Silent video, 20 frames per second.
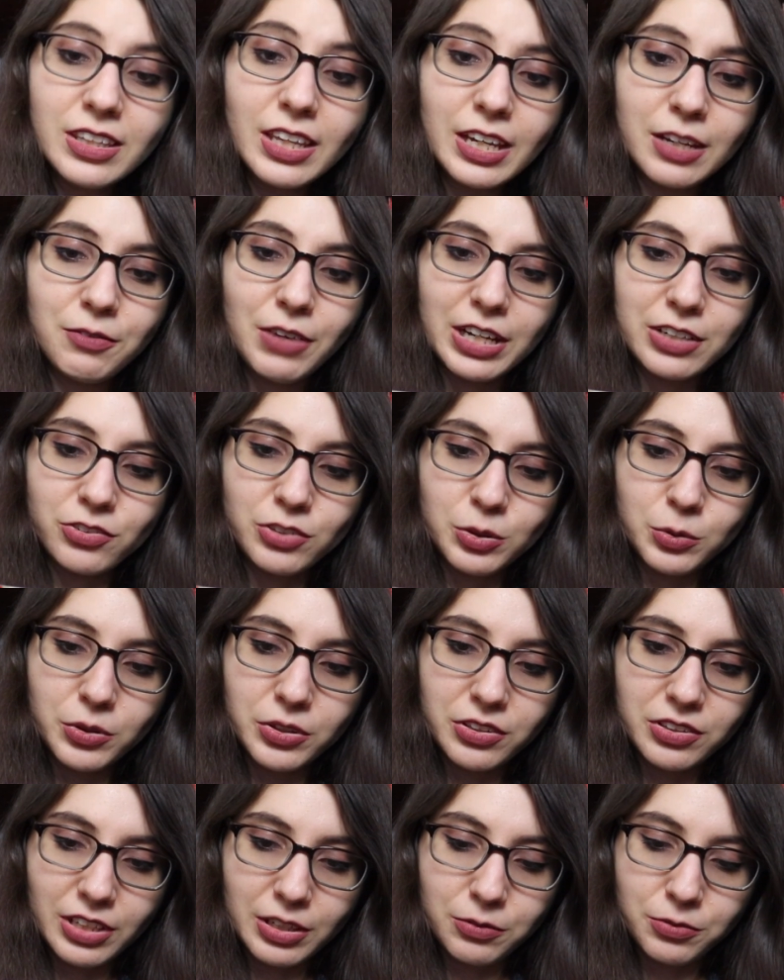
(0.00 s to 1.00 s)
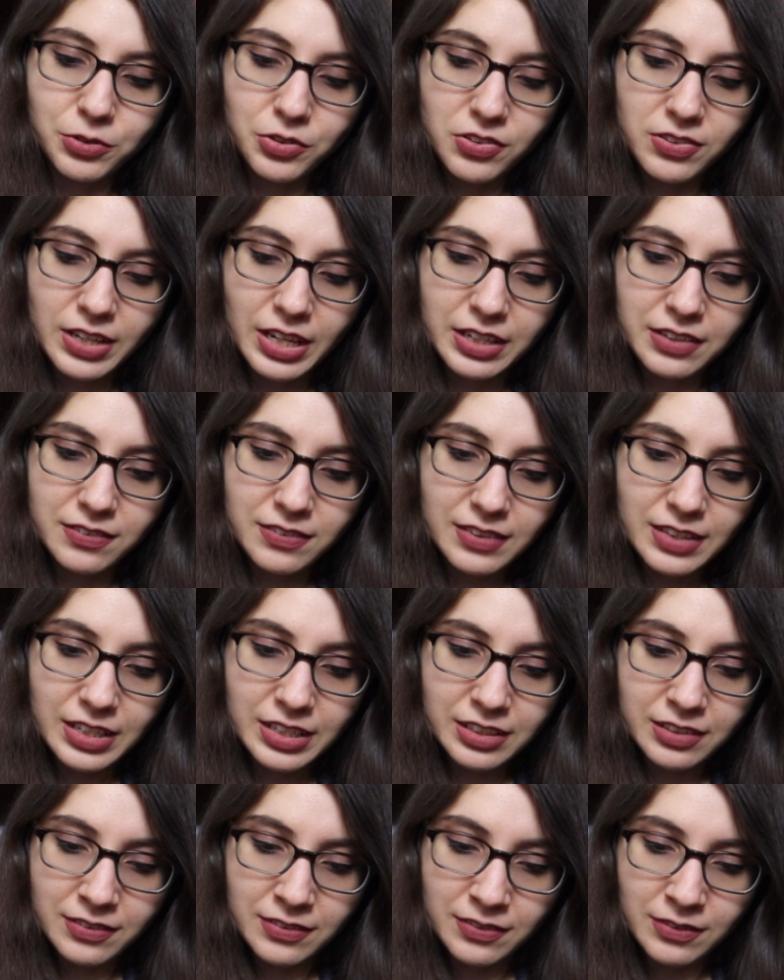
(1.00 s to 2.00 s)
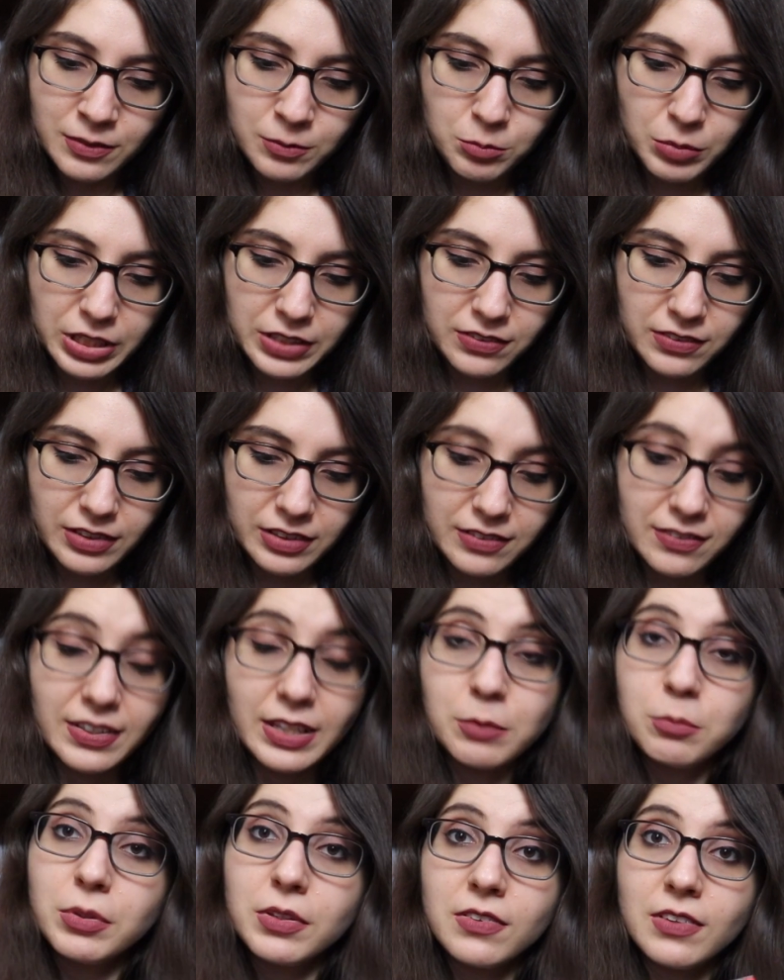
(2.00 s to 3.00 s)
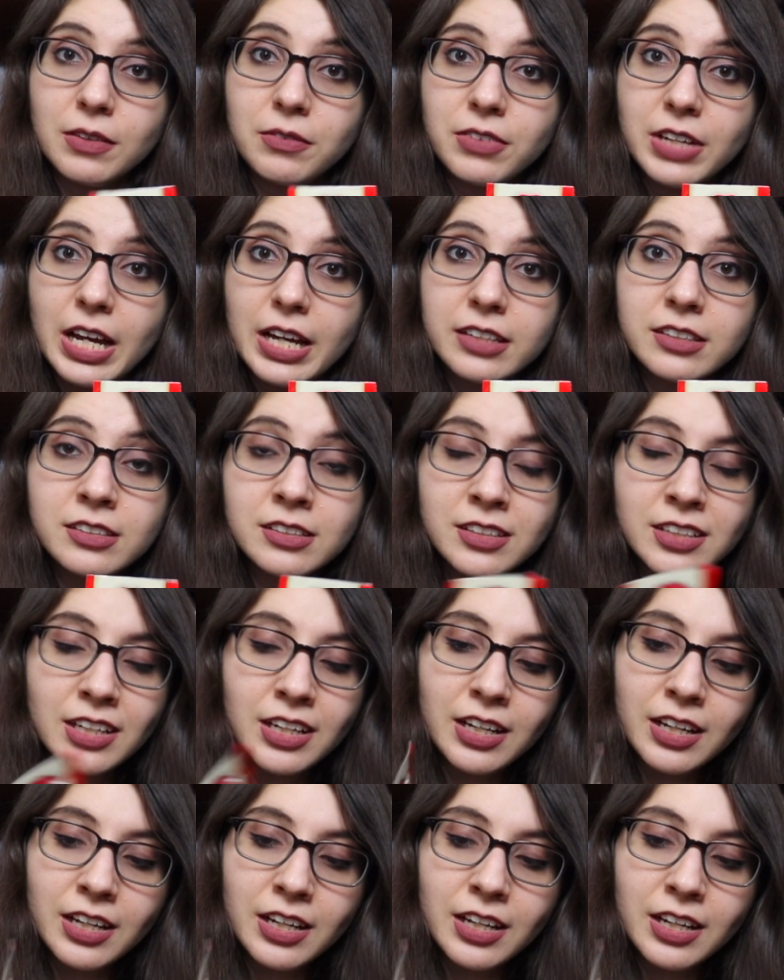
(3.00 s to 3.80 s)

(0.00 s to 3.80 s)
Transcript: Like I've actually ordered like full-size things based on samples I've gotten.